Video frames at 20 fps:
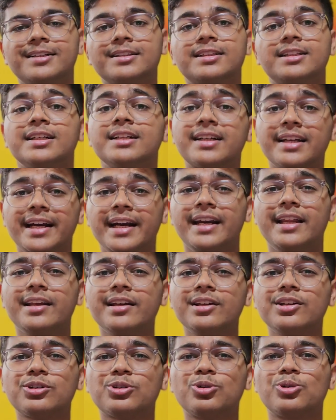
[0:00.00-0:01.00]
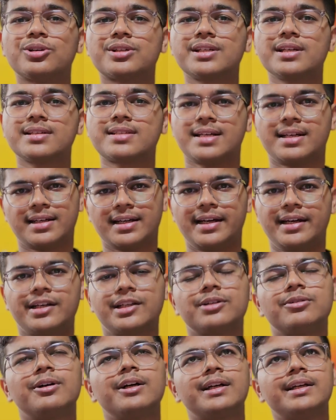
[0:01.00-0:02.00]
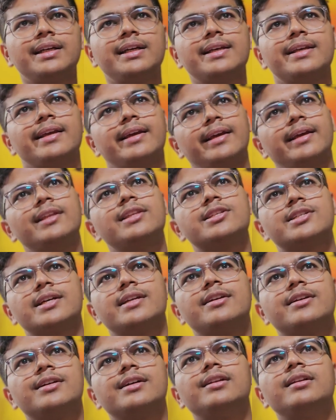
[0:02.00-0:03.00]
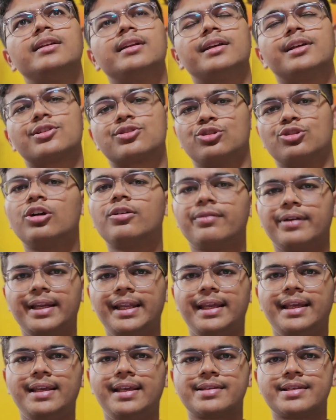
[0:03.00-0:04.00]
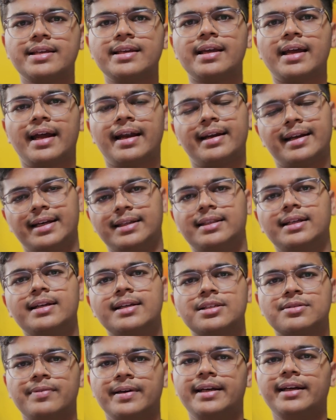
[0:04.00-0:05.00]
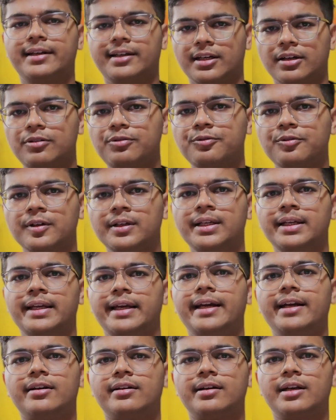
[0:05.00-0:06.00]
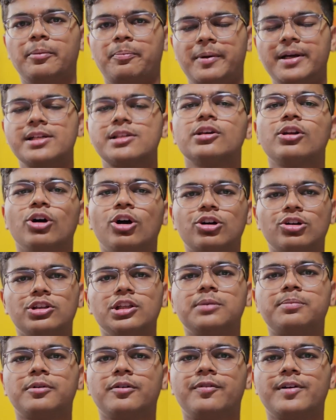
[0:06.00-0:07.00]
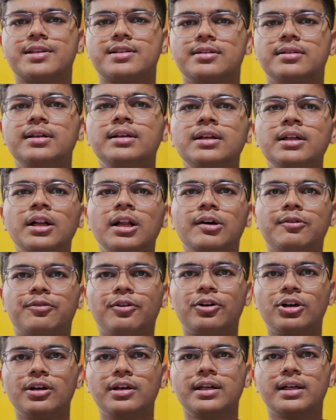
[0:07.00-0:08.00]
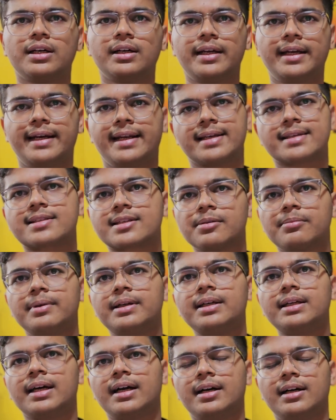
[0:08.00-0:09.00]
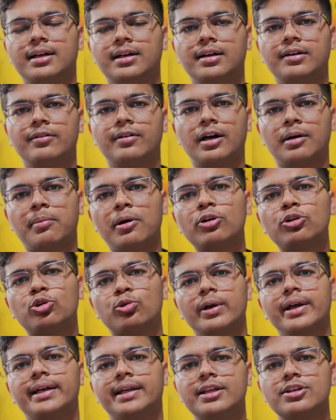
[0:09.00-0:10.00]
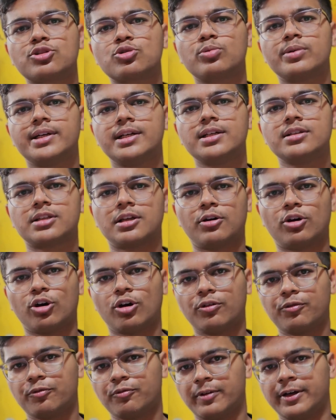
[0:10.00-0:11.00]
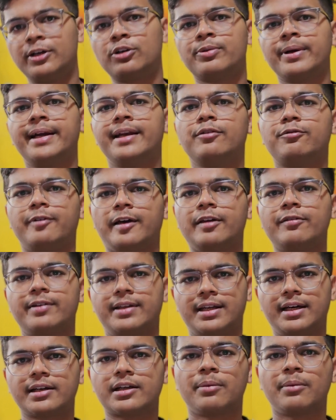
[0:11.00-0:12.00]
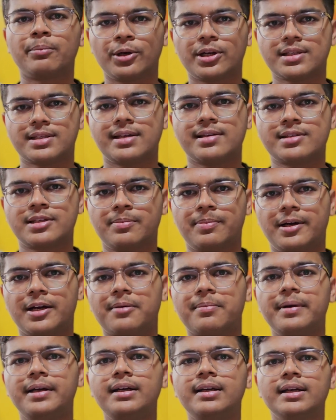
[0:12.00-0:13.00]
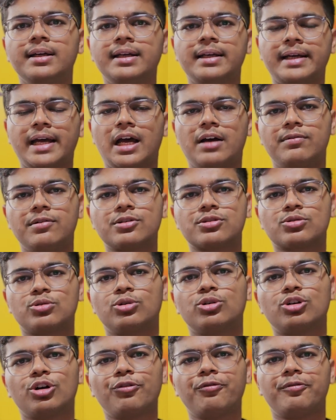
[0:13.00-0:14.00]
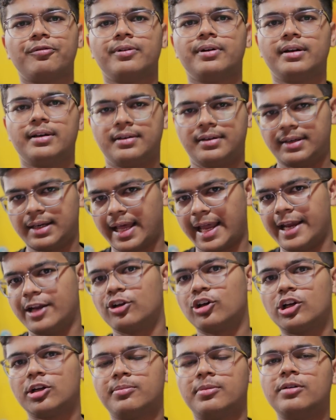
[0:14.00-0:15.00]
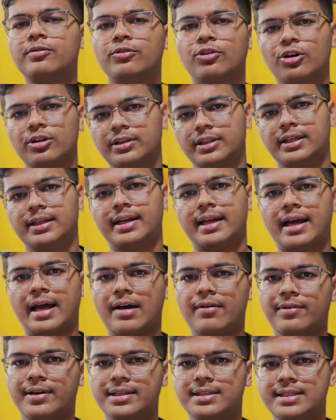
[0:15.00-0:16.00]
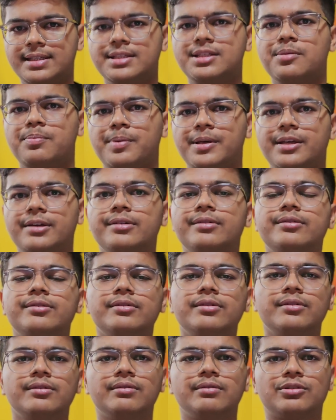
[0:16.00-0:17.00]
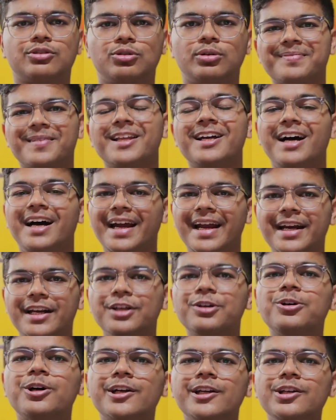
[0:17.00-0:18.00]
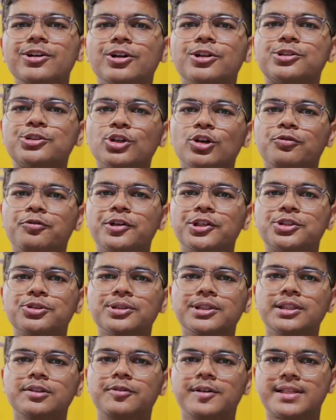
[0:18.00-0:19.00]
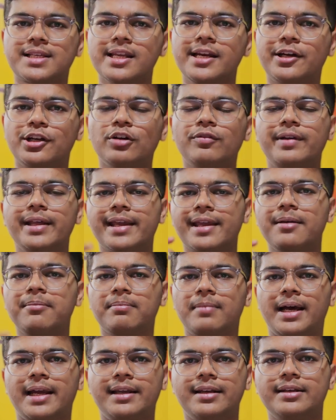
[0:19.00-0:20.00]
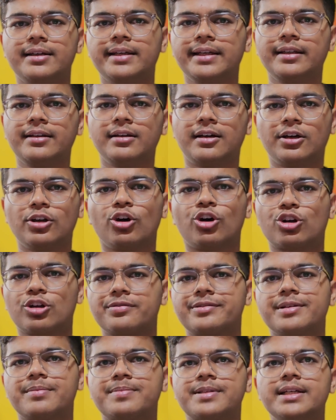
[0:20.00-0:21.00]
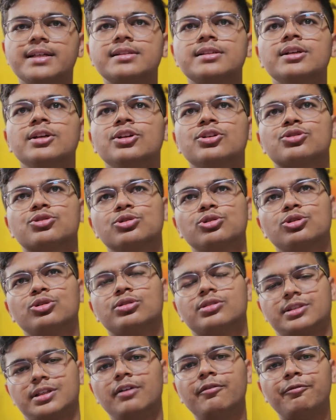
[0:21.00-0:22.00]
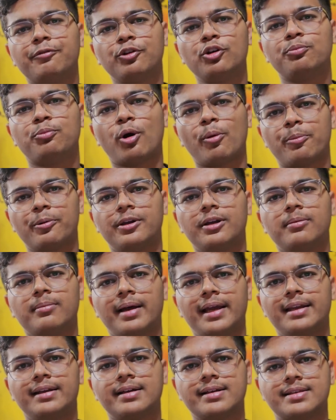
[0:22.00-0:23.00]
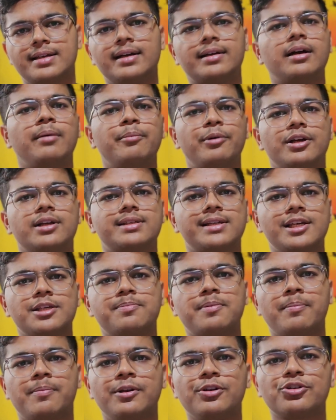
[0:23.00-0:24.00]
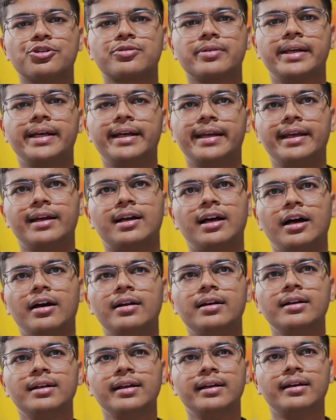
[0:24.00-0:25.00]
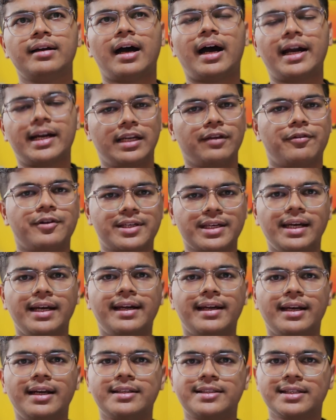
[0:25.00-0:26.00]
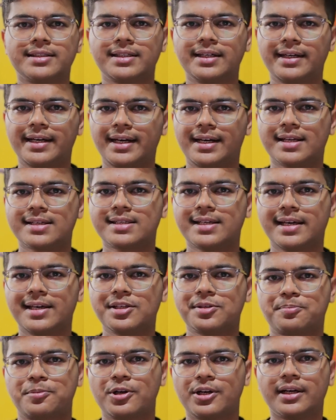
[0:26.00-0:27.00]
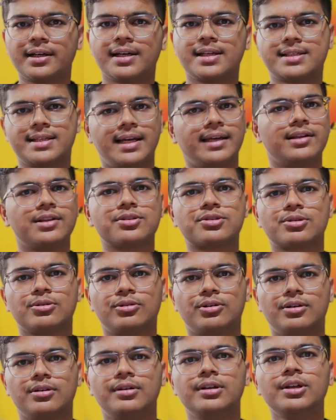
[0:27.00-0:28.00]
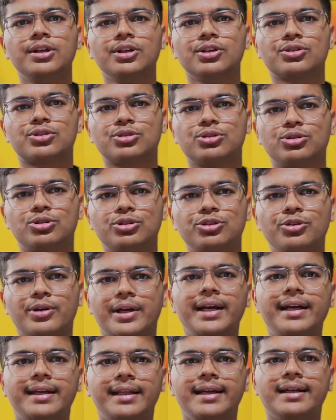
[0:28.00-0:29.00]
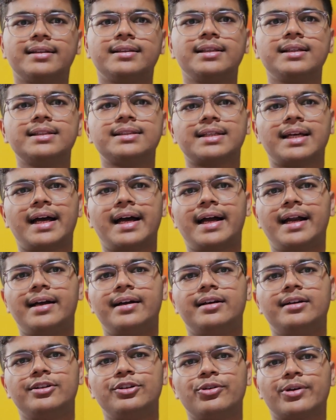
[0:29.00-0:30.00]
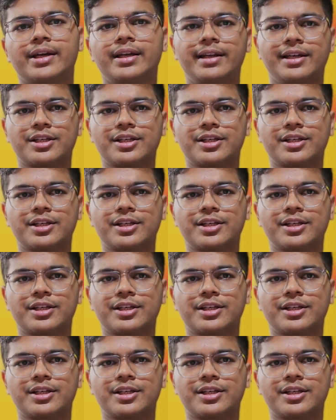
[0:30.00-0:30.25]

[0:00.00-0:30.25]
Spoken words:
The grading in courses at IIT Guwahati in general is not very easy and neither is very tough. It depends a lot on the professor. For an estimate, about 20 students of 125 in our computer science department have a score of 9 or above on their average CGPA. So IIT Guwahati also offers you the facility of taking minor in a lot of subjects. So some few popular minors that computer science people usually take are artificial intelligence and data science, product design and so on. So you can take these and you can